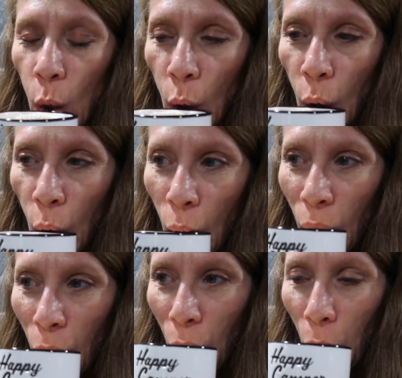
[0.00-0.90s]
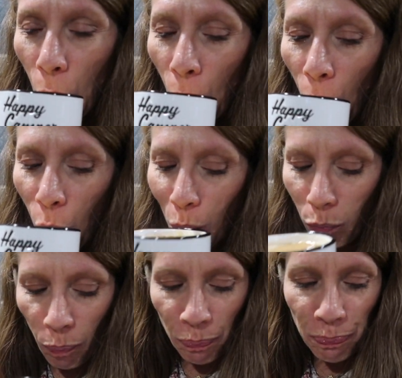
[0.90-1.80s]

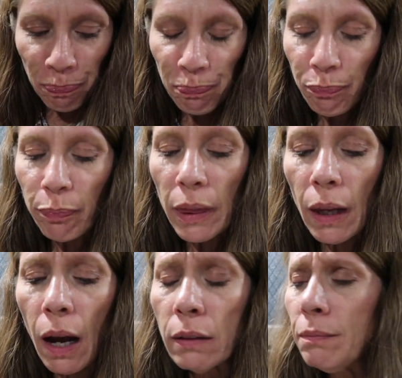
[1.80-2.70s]
Nothing is said.